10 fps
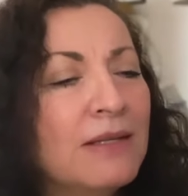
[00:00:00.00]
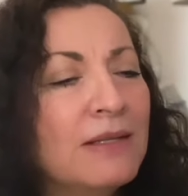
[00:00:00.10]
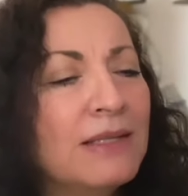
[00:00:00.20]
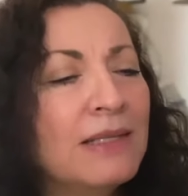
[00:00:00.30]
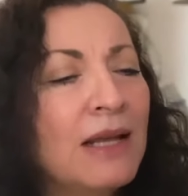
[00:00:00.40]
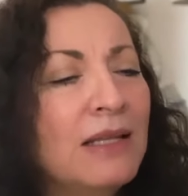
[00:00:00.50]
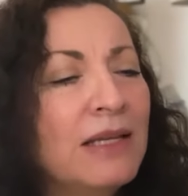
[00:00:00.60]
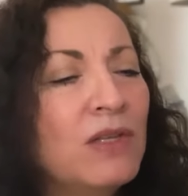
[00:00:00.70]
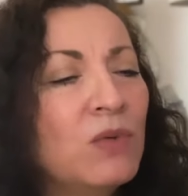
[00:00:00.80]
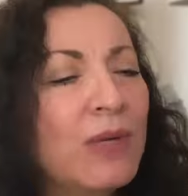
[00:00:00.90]

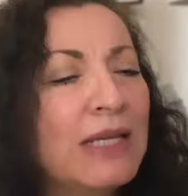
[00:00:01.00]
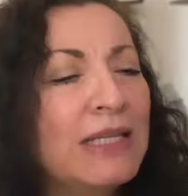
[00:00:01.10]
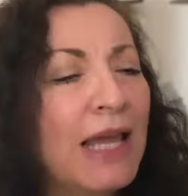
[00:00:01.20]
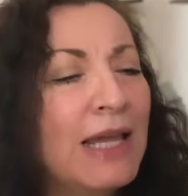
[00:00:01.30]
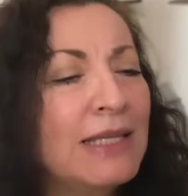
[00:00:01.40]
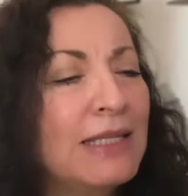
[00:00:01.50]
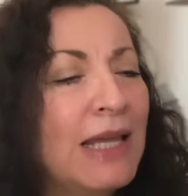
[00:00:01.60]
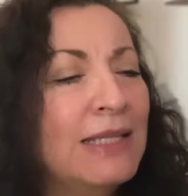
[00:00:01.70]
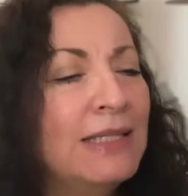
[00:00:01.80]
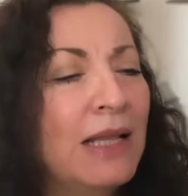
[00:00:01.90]
subtly sweet taste
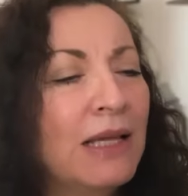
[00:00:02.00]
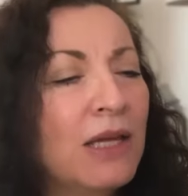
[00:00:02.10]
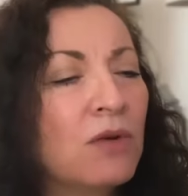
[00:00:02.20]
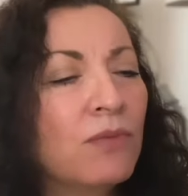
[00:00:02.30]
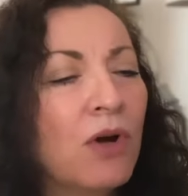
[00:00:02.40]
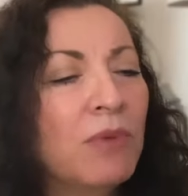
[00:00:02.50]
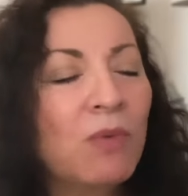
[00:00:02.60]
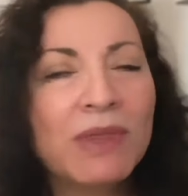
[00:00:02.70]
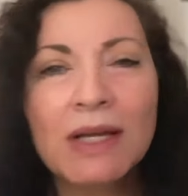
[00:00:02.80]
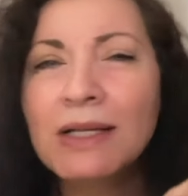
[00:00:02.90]
and delicate aroma
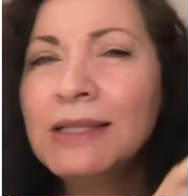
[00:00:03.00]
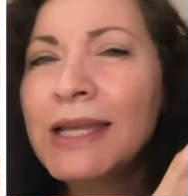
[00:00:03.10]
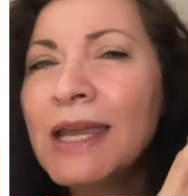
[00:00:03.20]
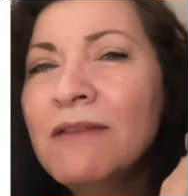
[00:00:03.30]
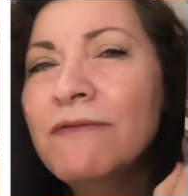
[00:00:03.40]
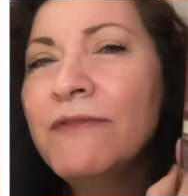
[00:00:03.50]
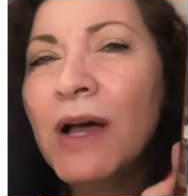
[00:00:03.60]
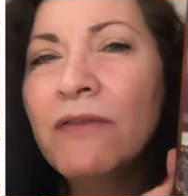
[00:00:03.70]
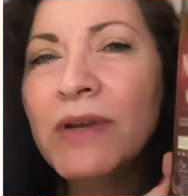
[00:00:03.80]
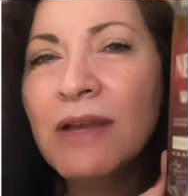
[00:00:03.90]
with a clean
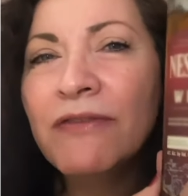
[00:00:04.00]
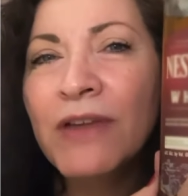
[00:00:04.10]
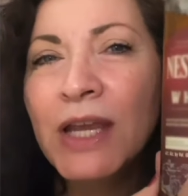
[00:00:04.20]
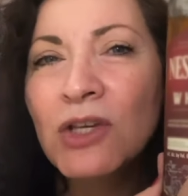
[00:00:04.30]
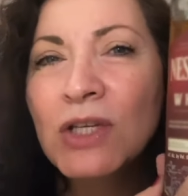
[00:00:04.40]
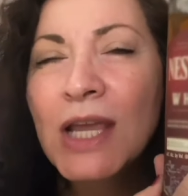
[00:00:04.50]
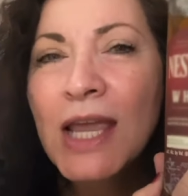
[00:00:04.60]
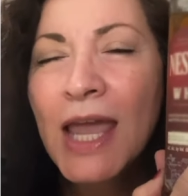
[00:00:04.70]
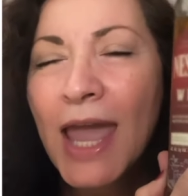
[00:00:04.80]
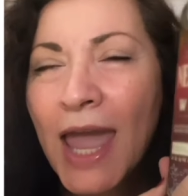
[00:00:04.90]
velvety finish.
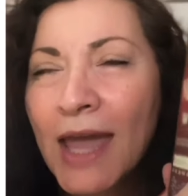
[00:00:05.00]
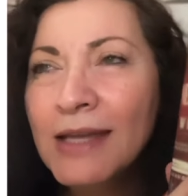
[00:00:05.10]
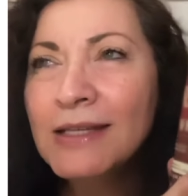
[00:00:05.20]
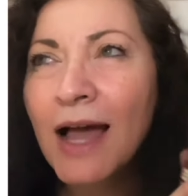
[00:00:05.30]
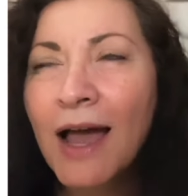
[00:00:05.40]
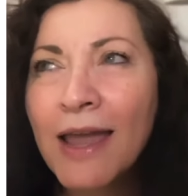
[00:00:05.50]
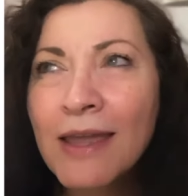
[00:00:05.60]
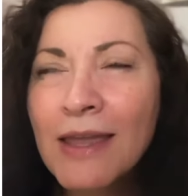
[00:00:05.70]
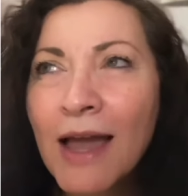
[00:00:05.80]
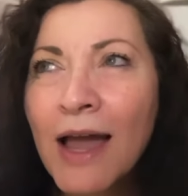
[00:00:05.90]
And
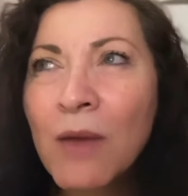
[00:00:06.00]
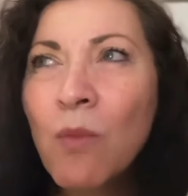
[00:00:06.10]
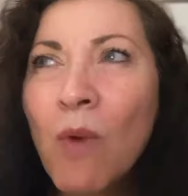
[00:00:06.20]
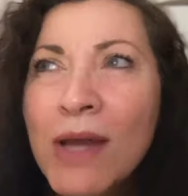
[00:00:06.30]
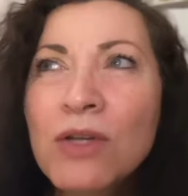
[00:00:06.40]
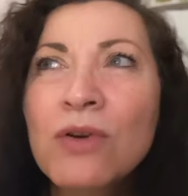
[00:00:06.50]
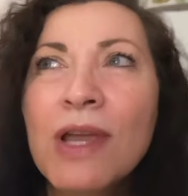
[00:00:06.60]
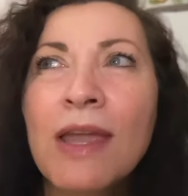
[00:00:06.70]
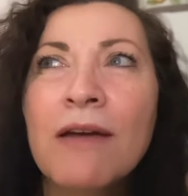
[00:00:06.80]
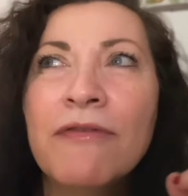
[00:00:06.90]
I, I wonder
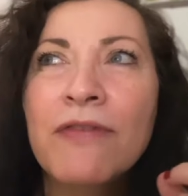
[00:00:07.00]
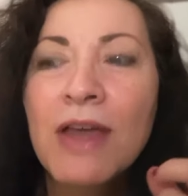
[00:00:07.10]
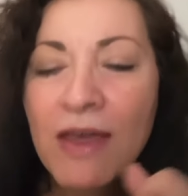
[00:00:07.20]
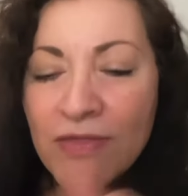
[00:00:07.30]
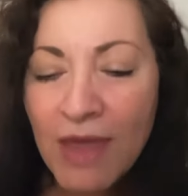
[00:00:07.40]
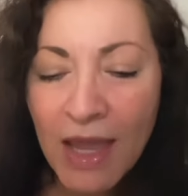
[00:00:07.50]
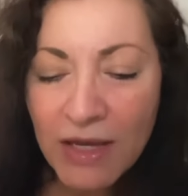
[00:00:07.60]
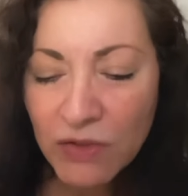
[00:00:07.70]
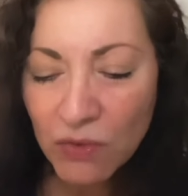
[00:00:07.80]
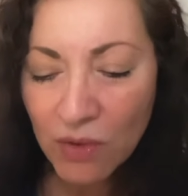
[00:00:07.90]
if they
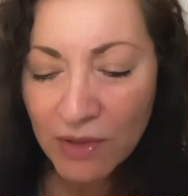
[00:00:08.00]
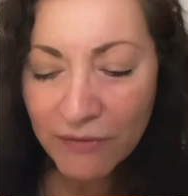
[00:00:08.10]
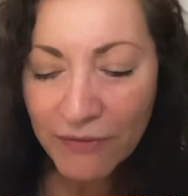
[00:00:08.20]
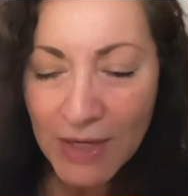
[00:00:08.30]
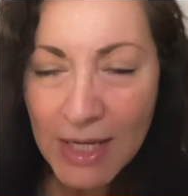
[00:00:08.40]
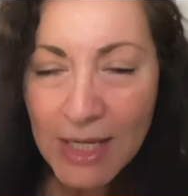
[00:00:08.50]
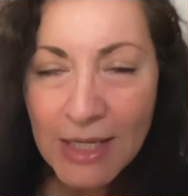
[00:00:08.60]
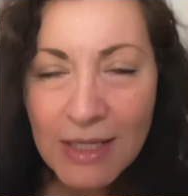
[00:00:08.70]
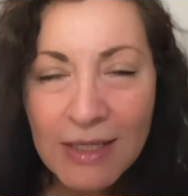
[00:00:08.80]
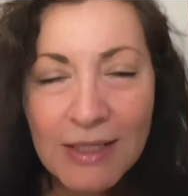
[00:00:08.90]
sort of,
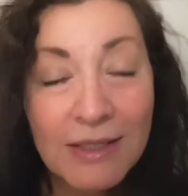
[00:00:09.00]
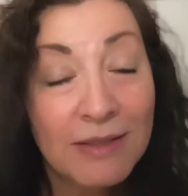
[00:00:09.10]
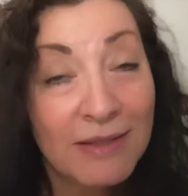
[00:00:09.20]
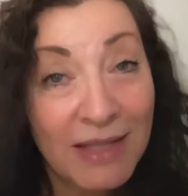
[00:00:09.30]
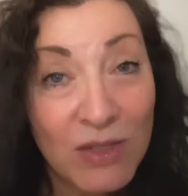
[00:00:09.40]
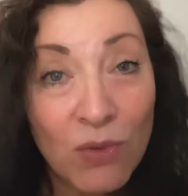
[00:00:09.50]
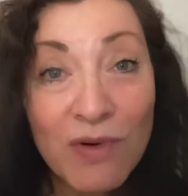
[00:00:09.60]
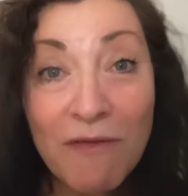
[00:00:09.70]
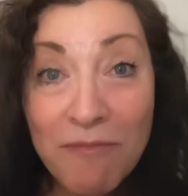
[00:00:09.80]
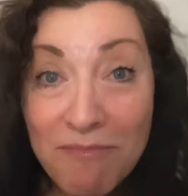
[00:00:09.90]
they sort
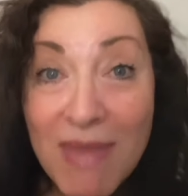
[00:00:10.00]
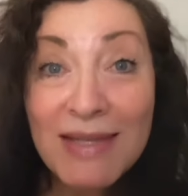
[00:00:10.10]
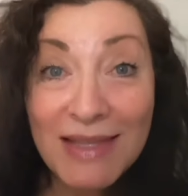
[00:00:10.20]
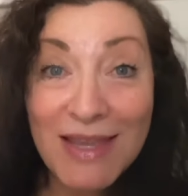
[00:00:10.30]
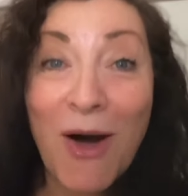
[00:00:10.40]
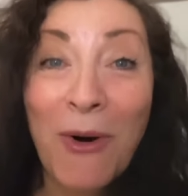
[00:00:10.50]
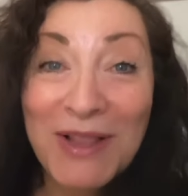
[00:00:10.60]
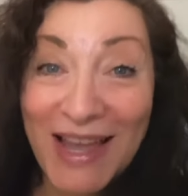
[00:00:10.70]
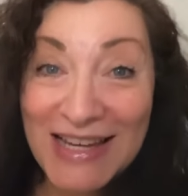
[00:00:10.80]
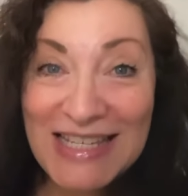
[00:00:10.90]
of missed the
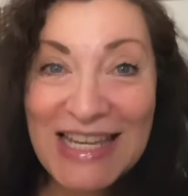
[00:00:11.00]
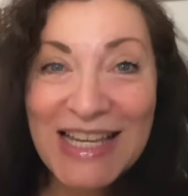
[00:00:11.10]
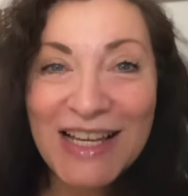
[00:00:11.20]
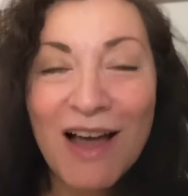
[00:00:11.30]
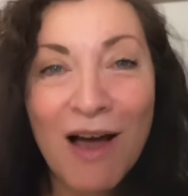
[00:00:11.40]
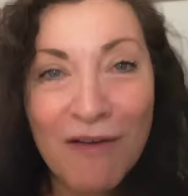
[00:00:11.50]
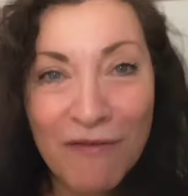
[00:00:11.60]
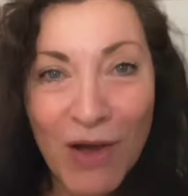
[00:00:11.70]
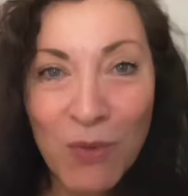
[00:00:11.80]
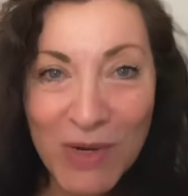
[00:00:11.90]
whole idea
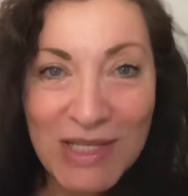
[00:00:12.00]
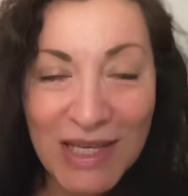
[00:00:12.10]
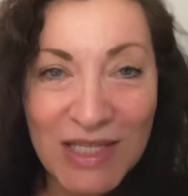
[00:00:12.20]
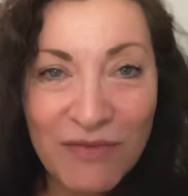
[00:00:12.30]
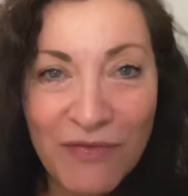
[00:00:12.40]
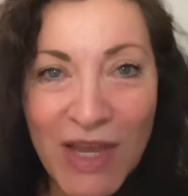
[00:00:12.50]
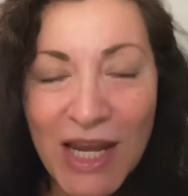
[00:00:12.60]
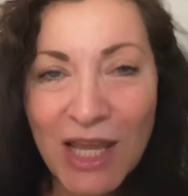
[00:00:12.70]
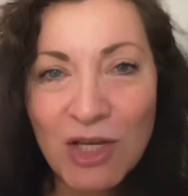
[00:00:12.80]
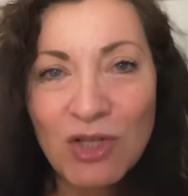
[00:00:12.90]
of a whiskey's
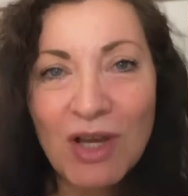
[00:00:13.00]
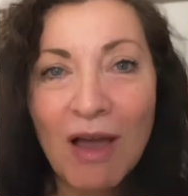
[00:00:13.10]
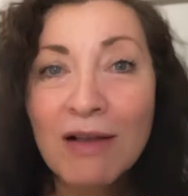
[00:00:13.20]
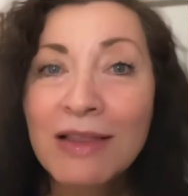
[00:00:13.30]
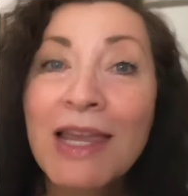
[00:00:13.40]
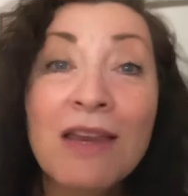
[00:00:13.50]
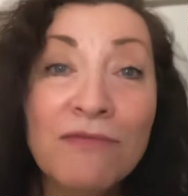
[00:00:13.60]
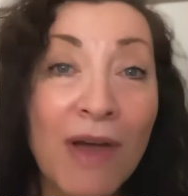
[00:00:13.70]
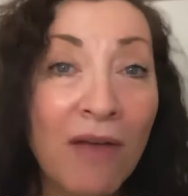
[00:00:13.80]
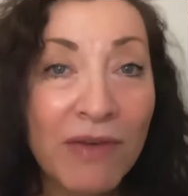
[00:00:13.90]
finish. A clean
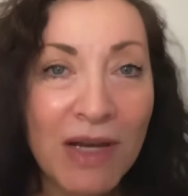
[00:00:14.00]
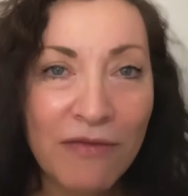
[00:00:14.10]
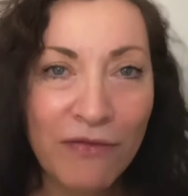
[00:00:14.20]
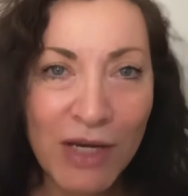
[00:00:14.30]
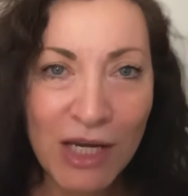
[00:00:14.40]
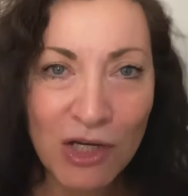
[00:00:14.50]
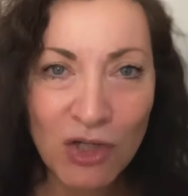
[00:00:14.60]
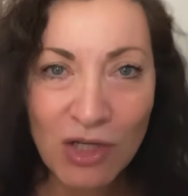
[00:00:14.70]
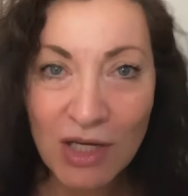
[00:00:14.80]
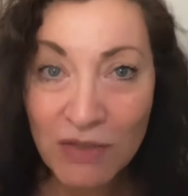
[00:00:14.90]
velvety
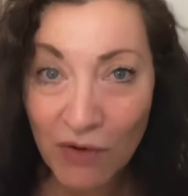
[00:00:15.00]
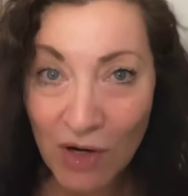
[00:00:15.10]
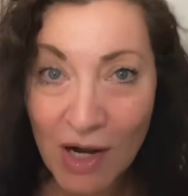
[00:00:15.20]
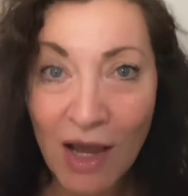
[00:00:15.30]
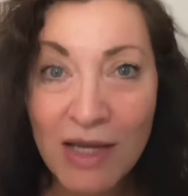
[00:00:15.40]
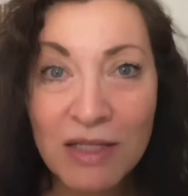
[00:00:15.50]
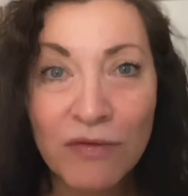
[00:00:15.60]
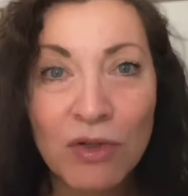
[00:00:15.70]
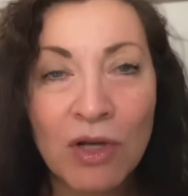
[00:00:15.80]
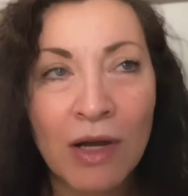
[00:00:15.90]
finish is very nice if
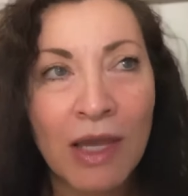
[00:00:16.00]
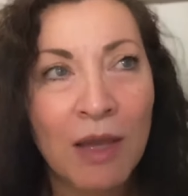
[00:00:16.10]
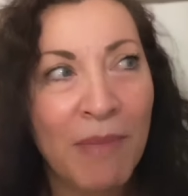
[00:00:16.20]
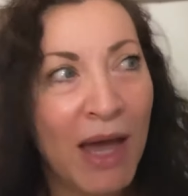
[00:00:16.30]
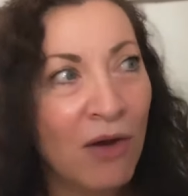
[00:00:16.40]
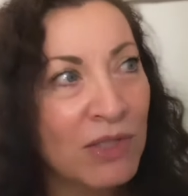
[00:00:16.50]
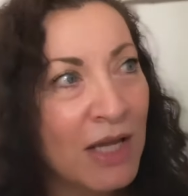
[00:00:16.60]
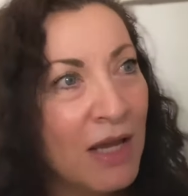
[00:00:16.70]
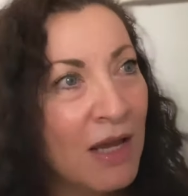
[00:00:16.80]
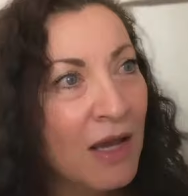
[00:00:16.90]
you're talking about
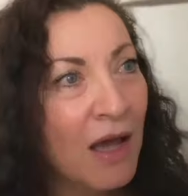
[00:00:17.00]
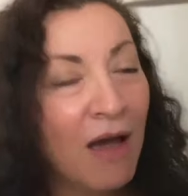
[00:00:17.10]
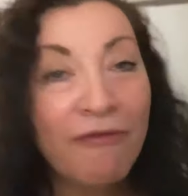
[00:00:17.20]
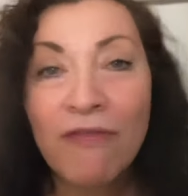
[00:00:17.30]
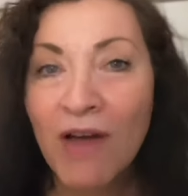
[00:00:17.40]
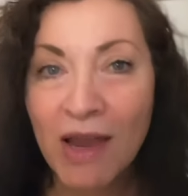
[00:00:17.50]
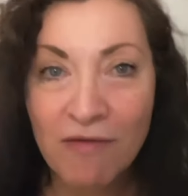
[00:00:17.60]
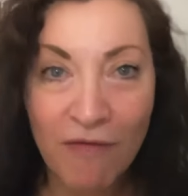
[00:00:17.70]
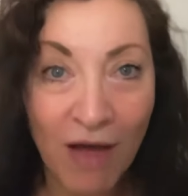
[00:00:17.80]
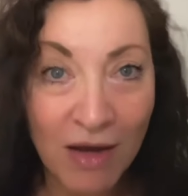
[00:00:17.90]
a
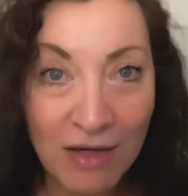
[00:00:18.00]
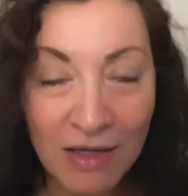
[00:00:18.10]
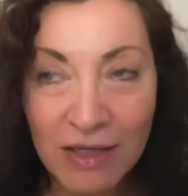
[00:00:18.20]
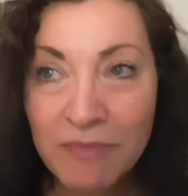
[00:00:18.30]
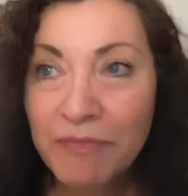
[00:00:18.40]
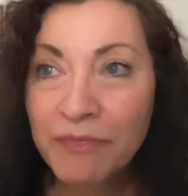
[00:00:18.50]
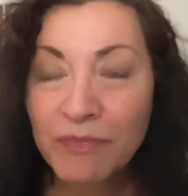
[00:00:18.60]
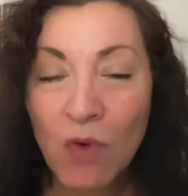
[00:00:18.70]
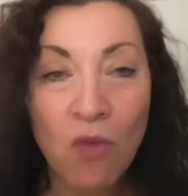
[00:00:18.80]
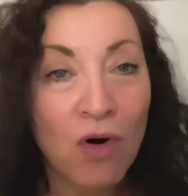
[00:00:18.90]
fine vodka
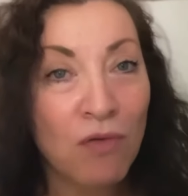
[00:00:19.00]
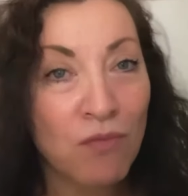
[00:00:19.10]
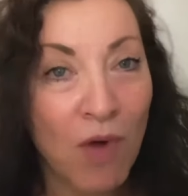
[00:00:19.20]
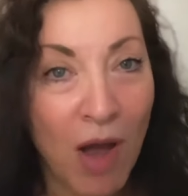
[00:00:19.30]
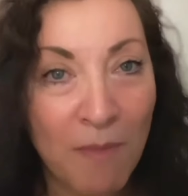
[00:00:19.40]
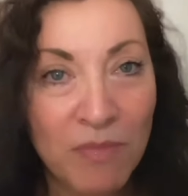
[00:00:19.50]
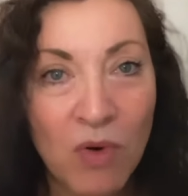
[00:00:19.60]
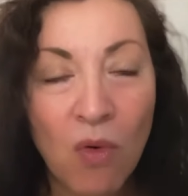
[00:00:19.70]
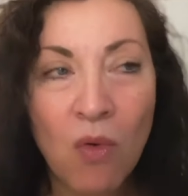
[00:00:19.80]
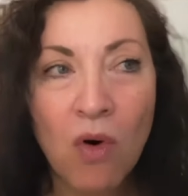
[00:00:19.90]
or a
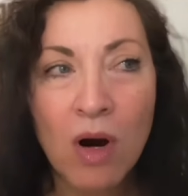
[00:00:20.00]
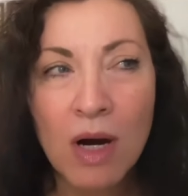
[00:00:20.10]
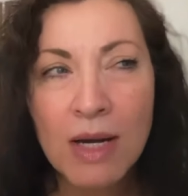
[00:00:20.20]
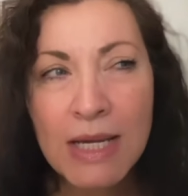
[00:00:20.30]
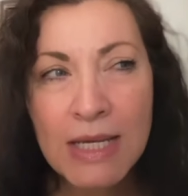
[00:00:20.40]
rum or